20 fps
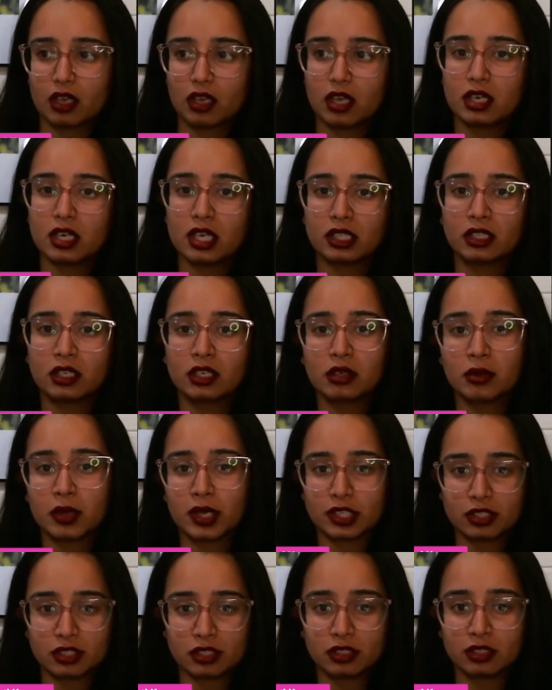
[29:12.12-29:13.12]
another
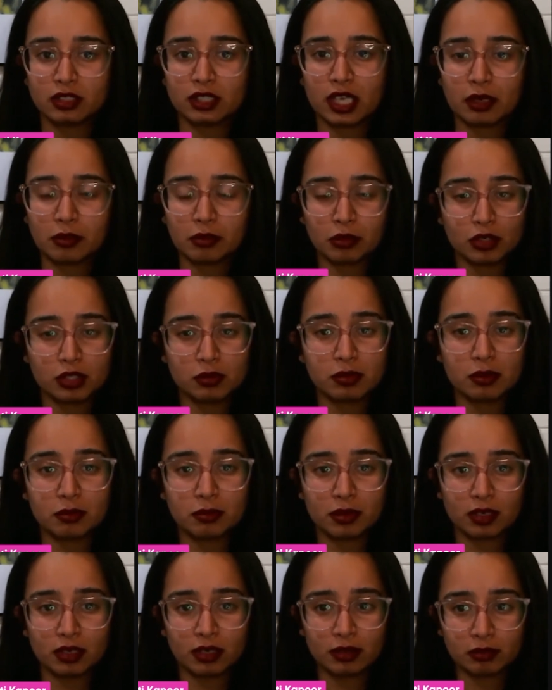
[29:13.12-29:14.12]
question that most
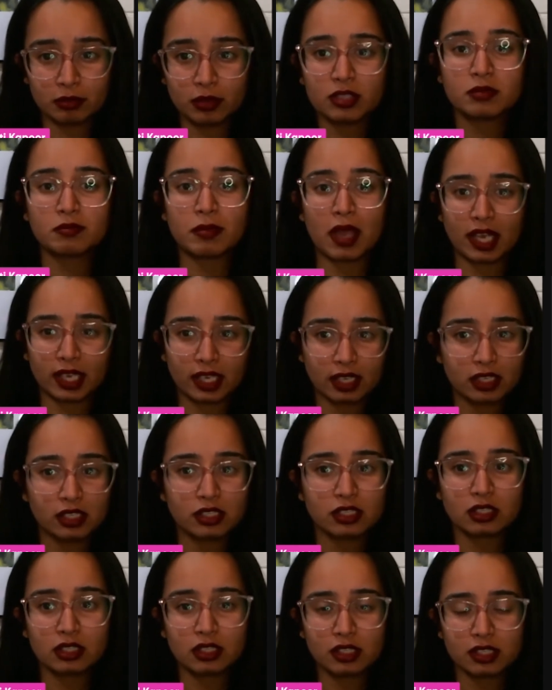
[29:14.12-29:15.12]
backend
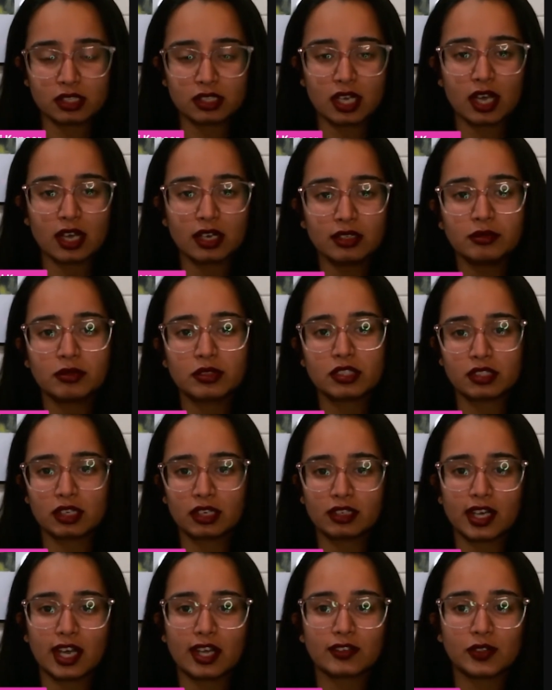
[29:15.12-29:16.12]
engineers had was that
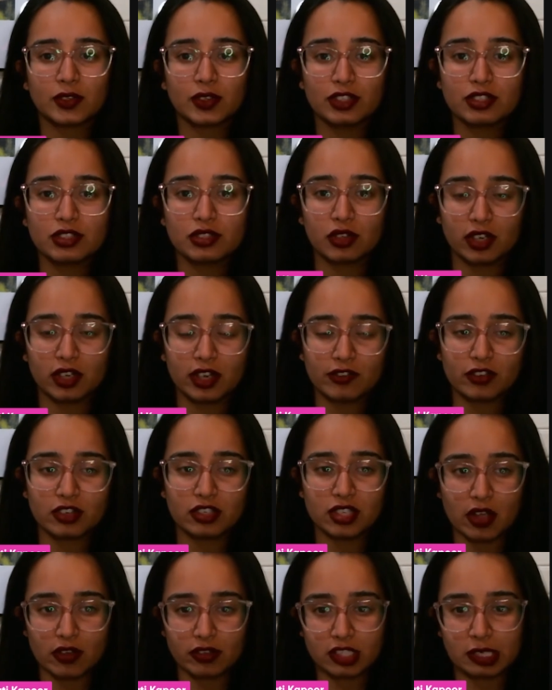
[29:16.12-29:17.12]
GraphQL is only for
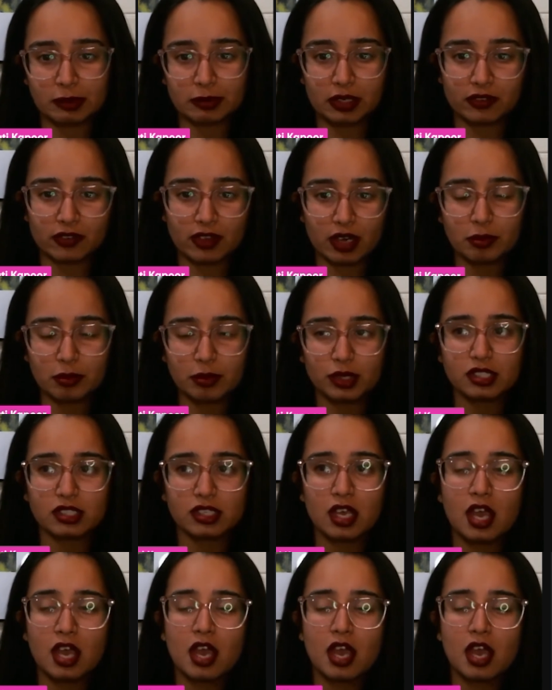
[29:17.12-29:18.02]
JavaScript developers.